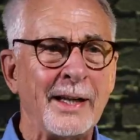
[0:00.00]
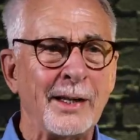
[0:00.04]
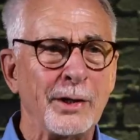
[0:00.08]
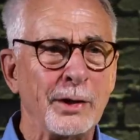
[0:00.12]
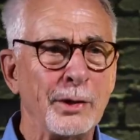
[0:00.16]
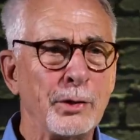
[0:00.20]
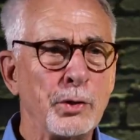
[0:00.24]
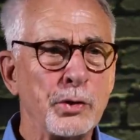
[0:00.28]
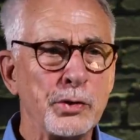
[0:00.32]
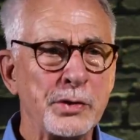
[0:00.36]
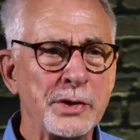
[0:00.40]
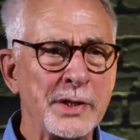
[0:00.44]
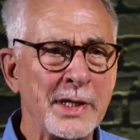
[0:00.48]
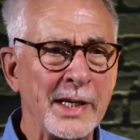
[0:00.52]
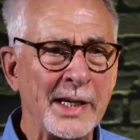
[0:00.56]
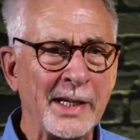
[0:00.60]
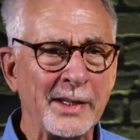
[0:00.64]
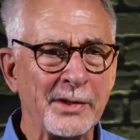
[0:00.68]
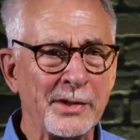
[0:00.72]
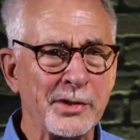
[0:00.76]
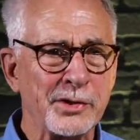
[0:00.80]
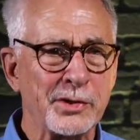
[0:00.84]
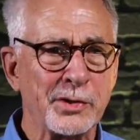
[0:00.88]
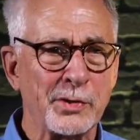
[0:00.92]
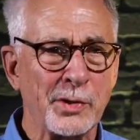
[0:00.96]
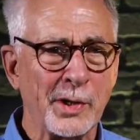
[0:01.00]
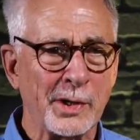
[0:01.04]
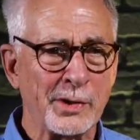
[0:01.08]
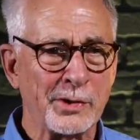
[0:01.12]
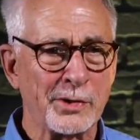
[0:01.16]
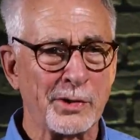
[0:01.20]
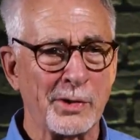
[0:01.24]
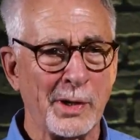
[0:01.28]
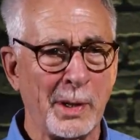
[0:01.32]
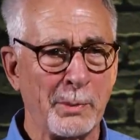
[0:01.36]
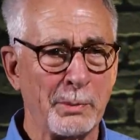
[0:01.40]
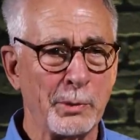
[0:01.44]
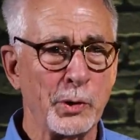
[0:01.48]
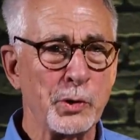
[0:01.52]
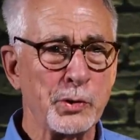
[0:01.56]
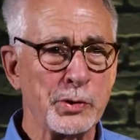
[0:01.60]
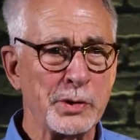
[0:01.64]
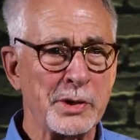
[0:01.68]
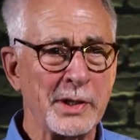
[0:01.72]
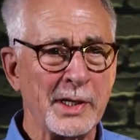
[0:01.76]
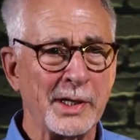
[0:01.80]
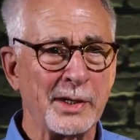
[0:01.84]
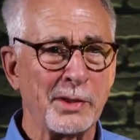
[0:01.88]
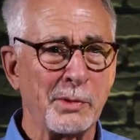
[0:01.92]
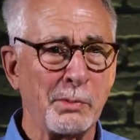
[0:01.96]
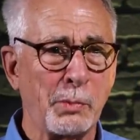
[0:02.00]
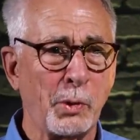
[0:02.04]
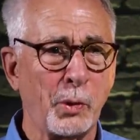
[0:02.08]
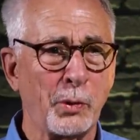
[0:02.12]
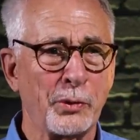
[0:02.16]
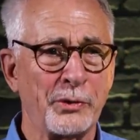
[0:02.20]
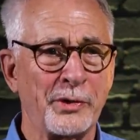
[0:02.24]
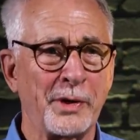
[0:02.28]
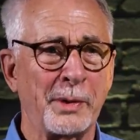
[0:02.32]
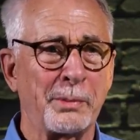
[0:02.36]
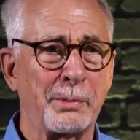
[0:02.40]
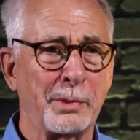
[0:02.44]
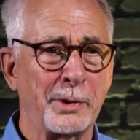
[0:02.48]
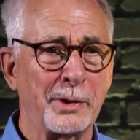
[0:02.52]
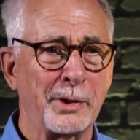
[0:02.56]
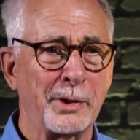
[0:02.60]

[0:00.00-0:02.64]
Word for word: loosening the structure up, loosening the bolts up a